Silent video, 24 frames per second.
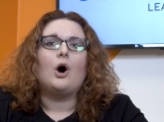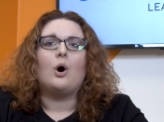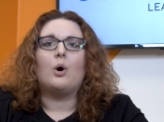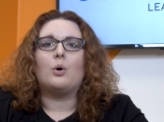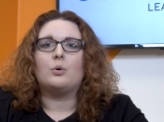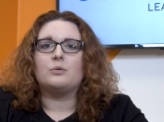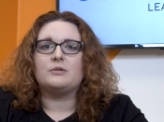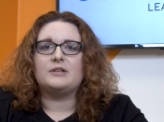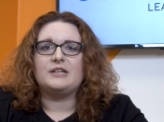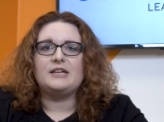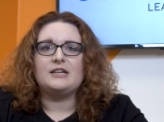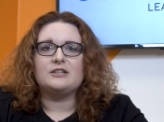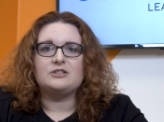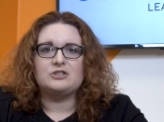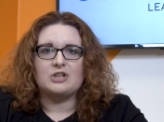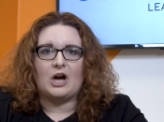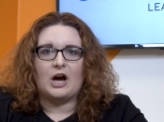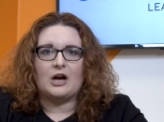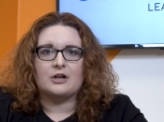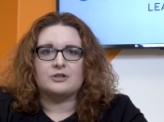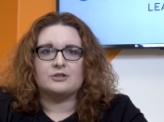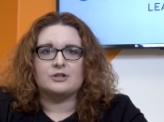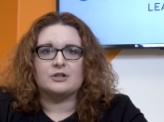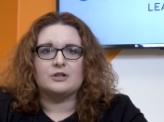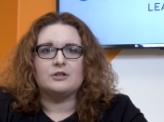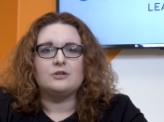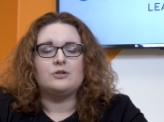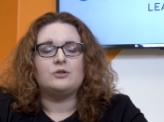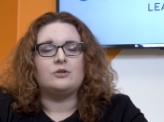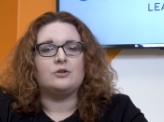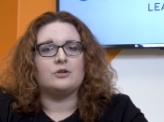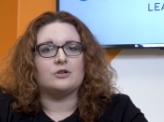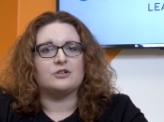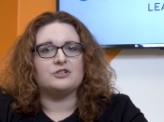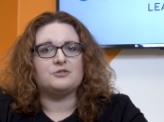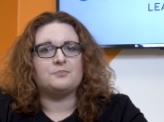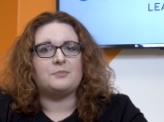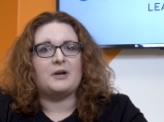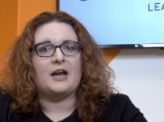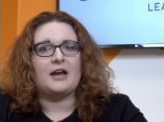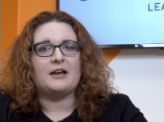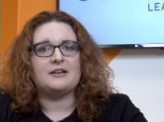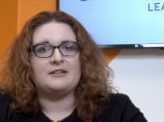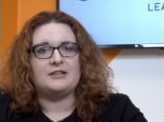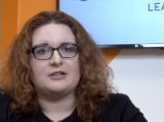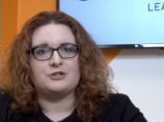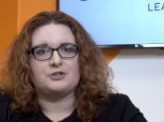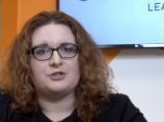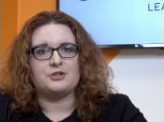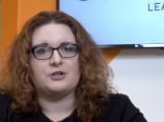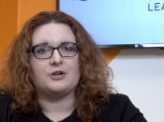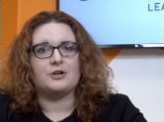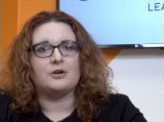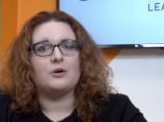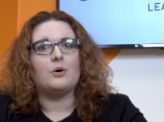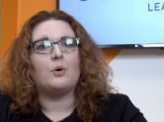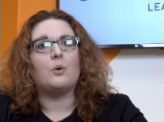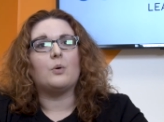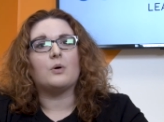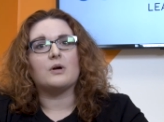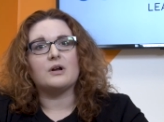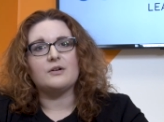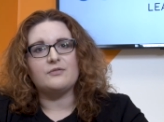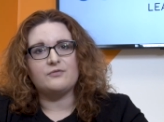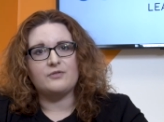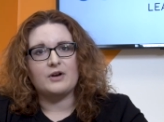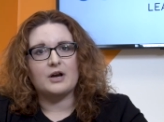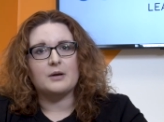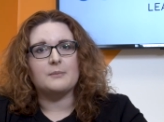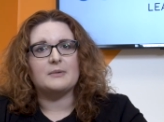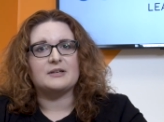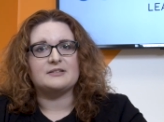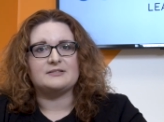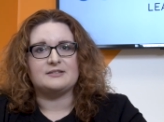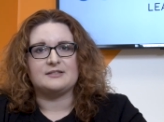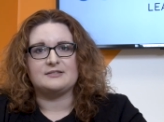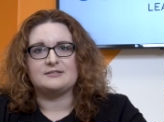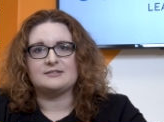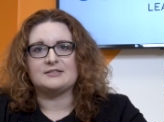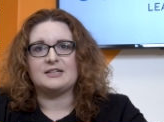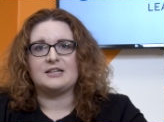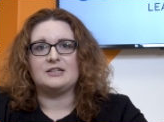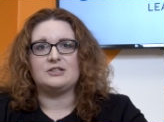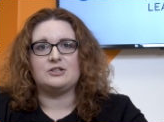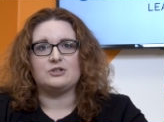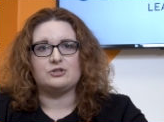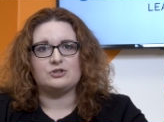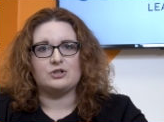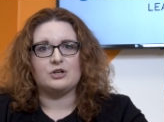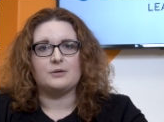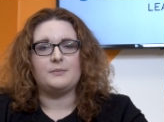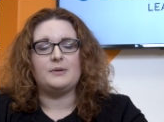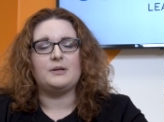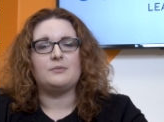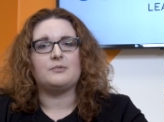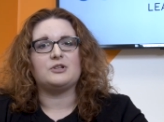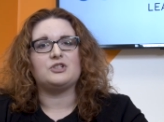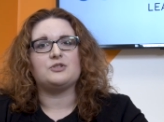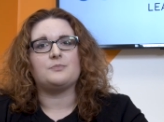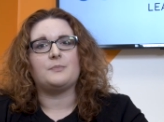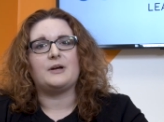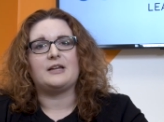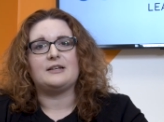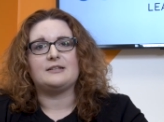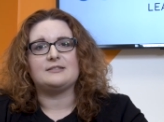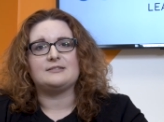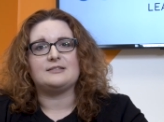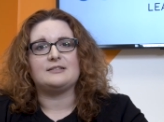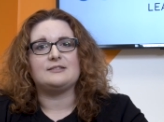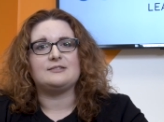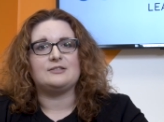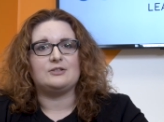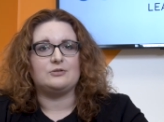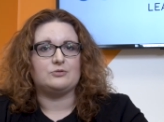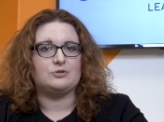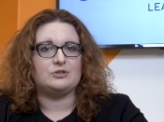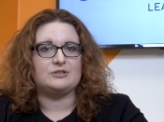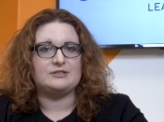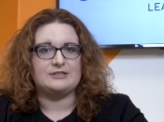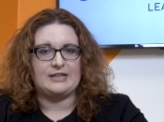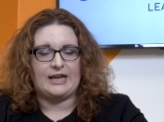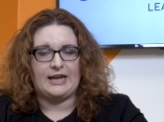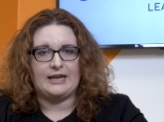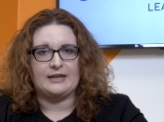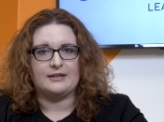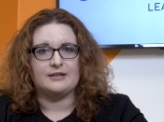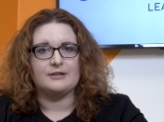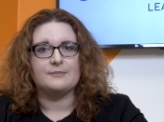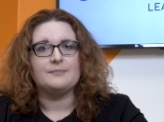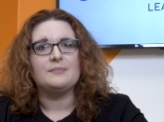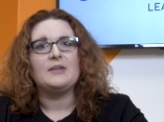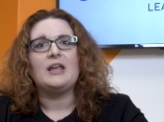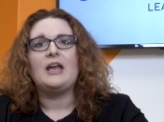Only a doctor, nurse practitioner, or a pharmacist can determine which medicines you should take,